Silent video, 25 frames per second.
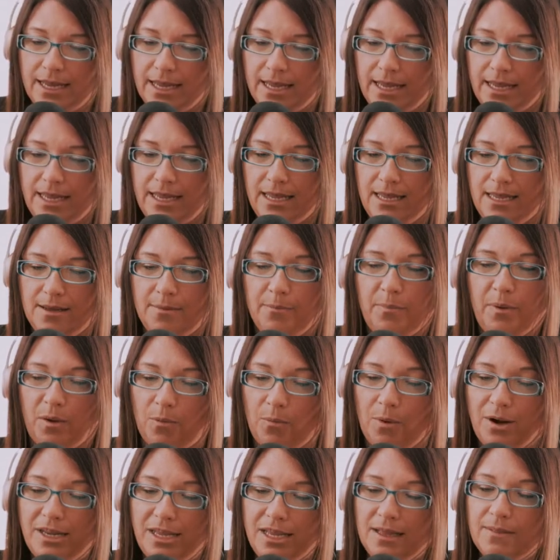He,
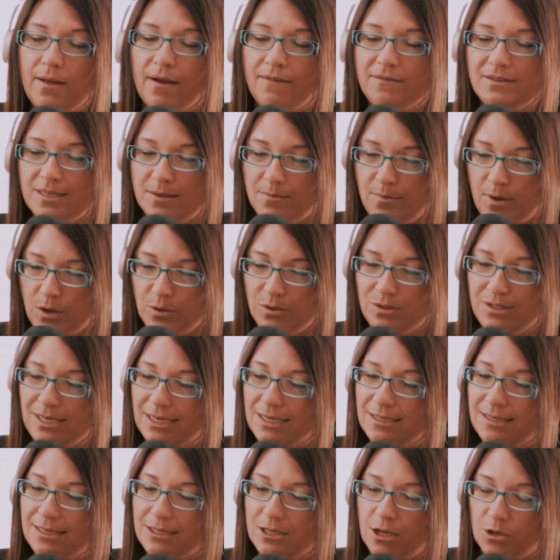but what he loves the most
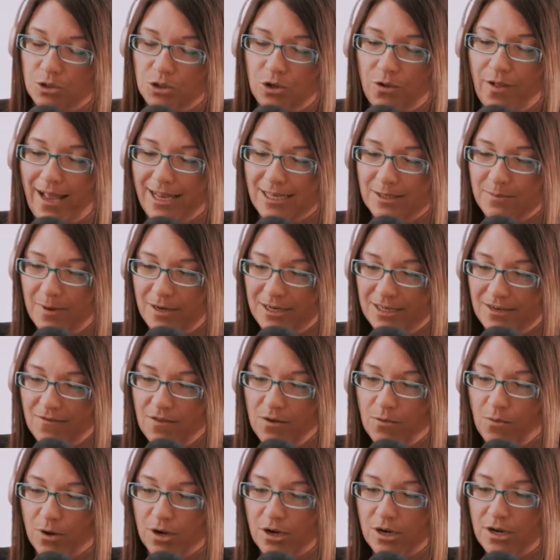is the social aspect of
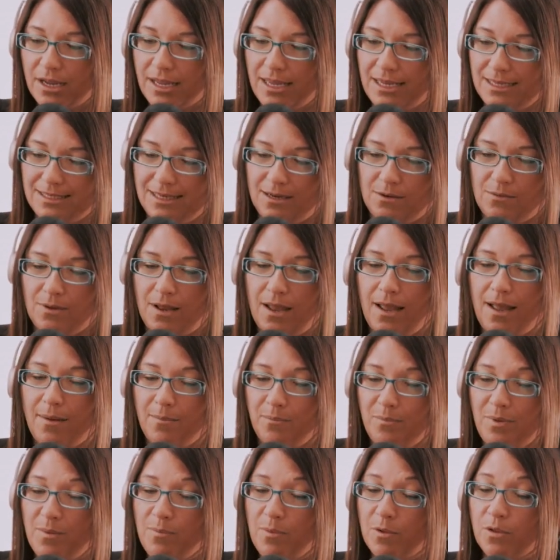the work. He said,
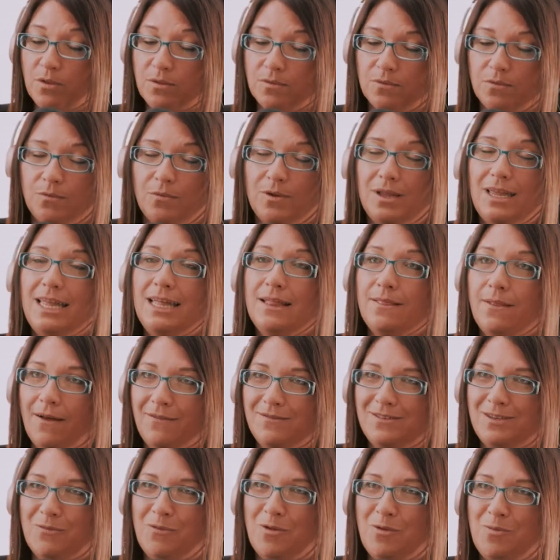um, people, he
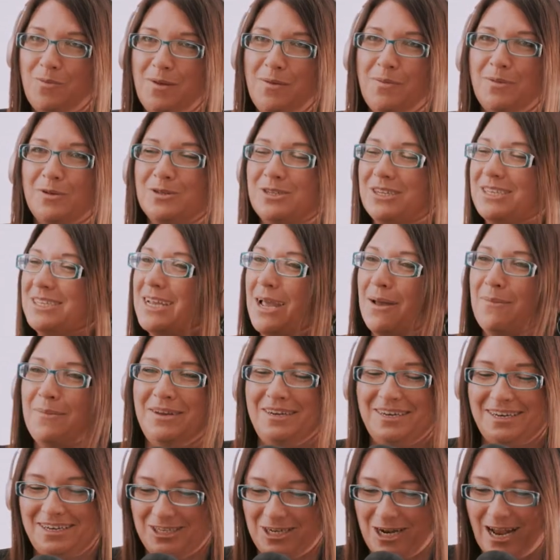loves it when people just come
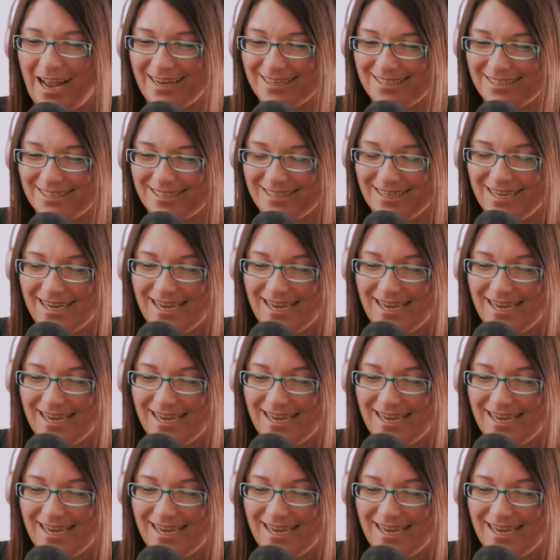in to chat.